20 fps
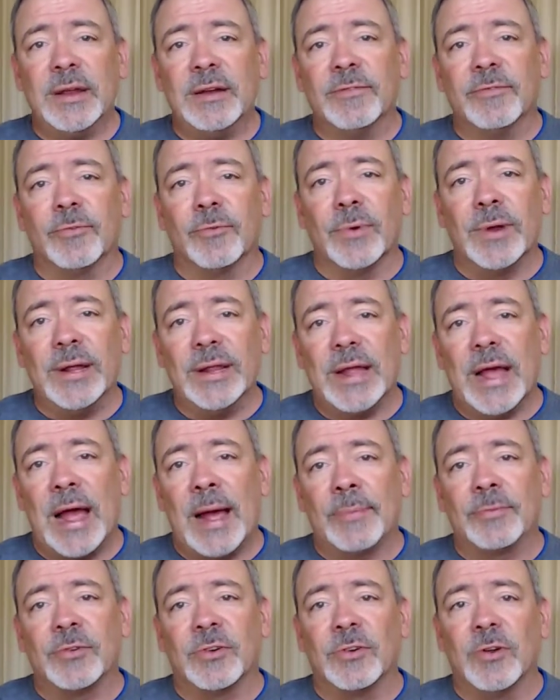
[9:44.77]
Many that have
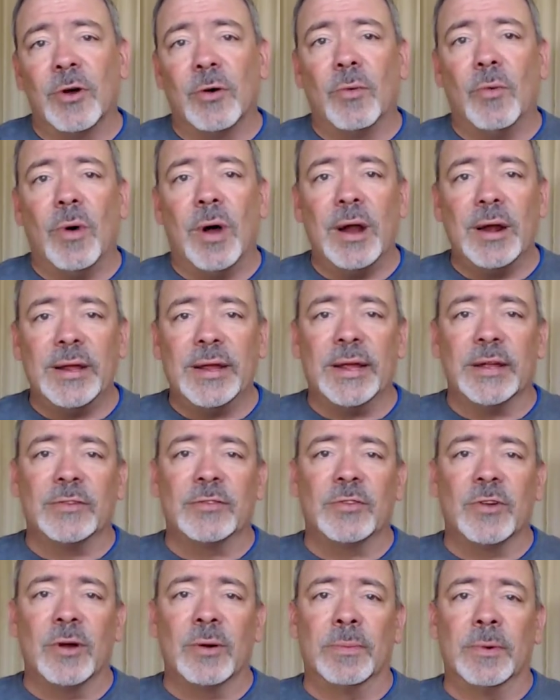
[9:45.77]
relapsed or don't
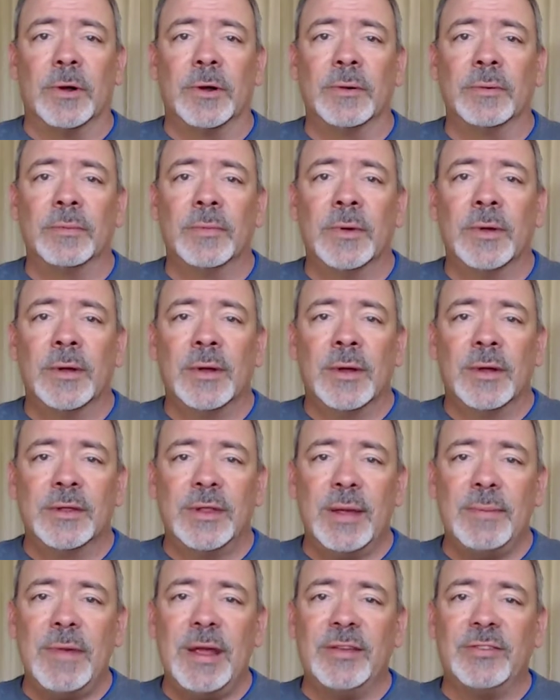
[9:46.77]
want to get sober,
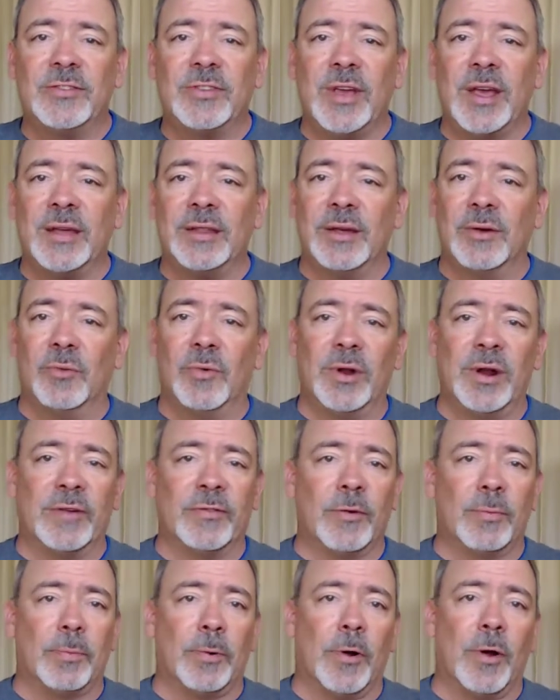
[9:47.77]
they may say
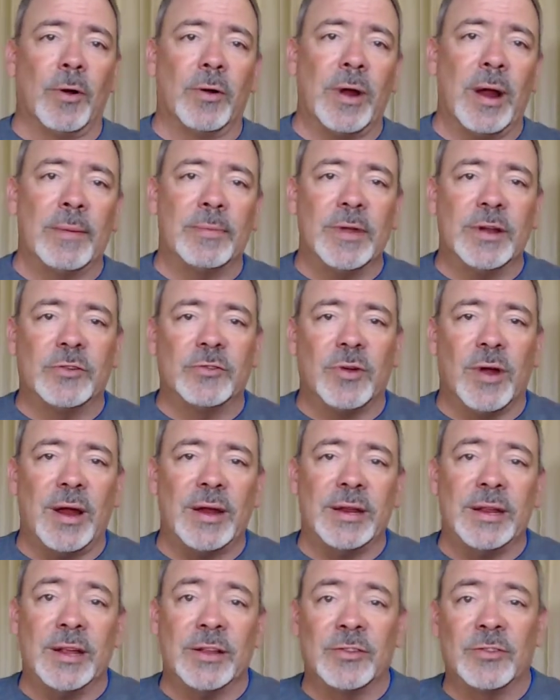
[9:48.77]
that whatever program
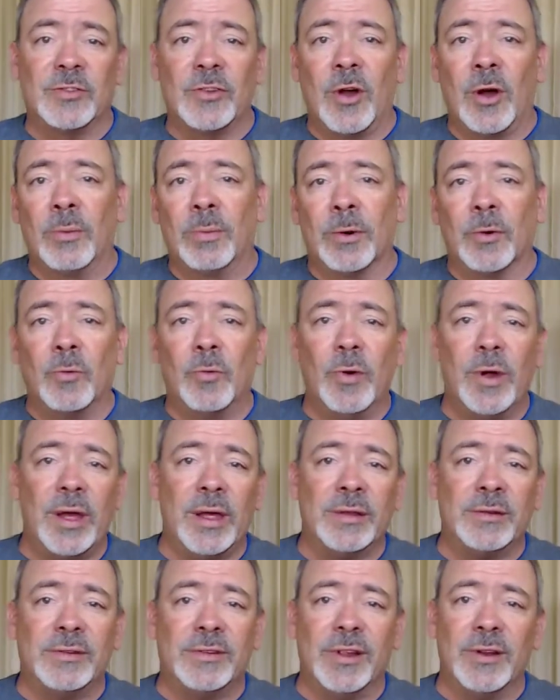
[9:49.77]
they tried to get
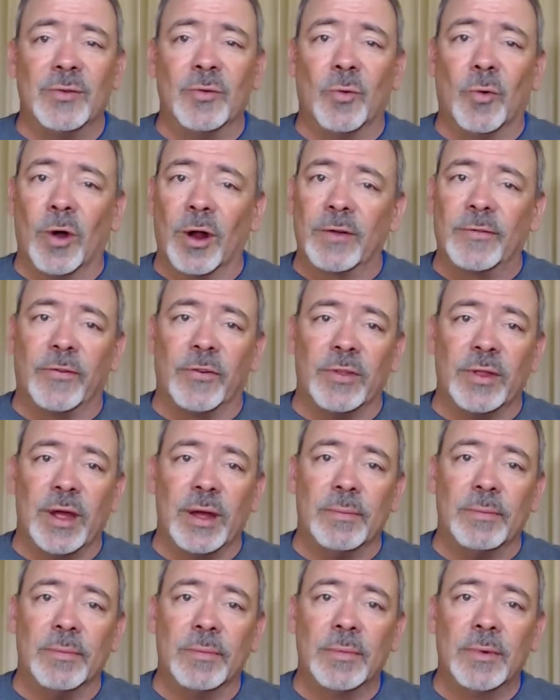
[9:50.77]
sober with didn't
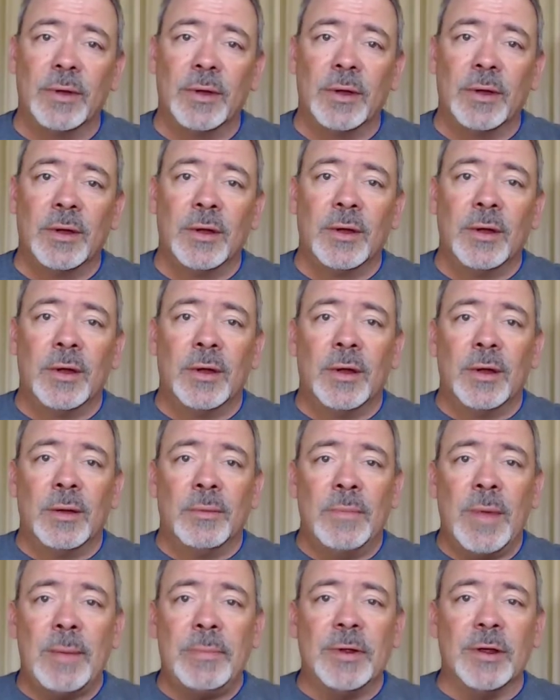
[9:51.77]
work for them.
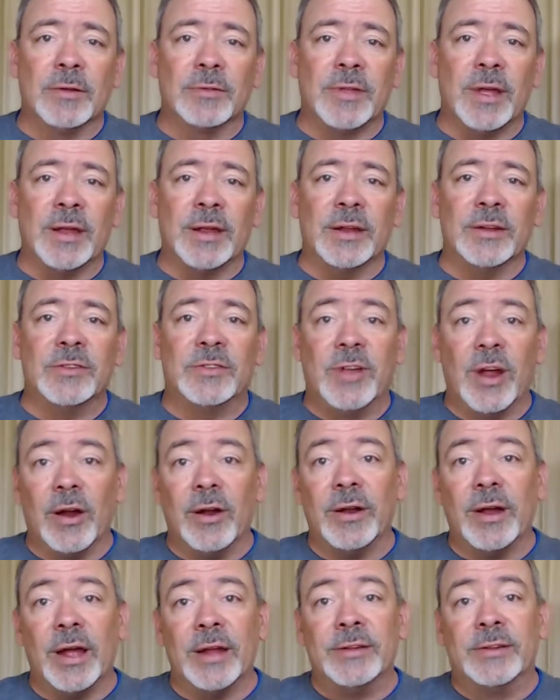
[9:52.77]
Maybe you're thinking,
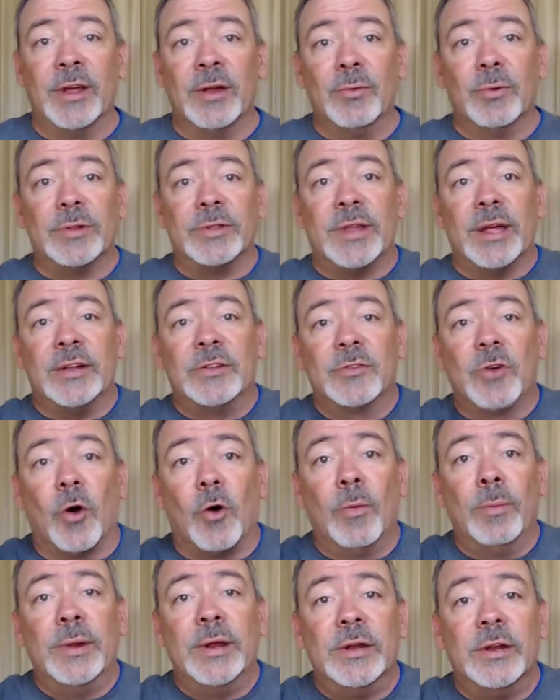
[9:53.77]
Terry, I did what they
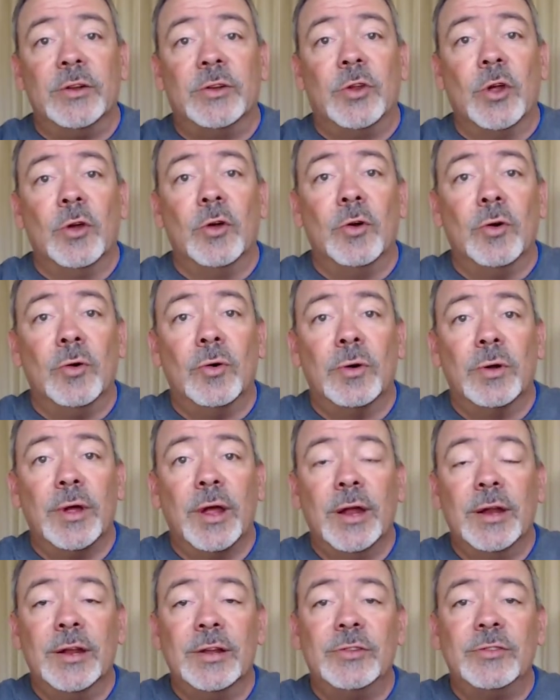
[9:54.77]
told me to do
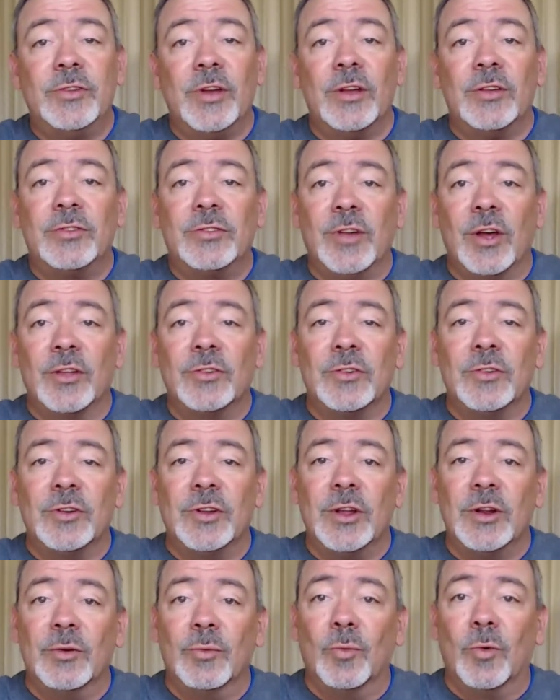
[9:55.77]
and it just doesn't
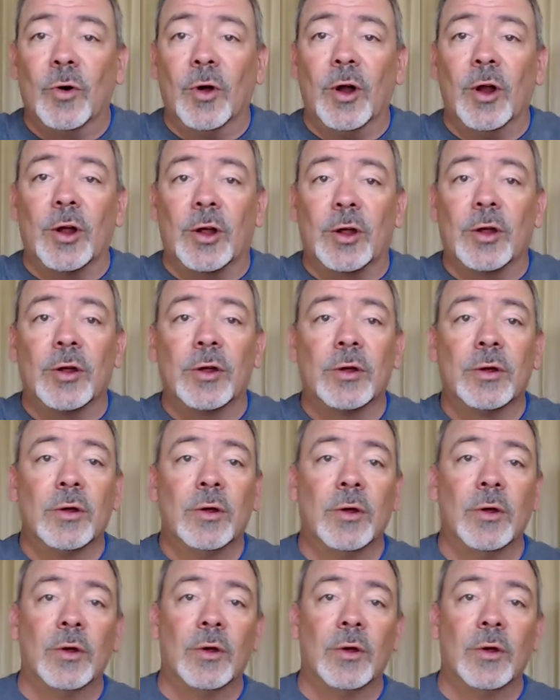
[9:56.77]
didn't work.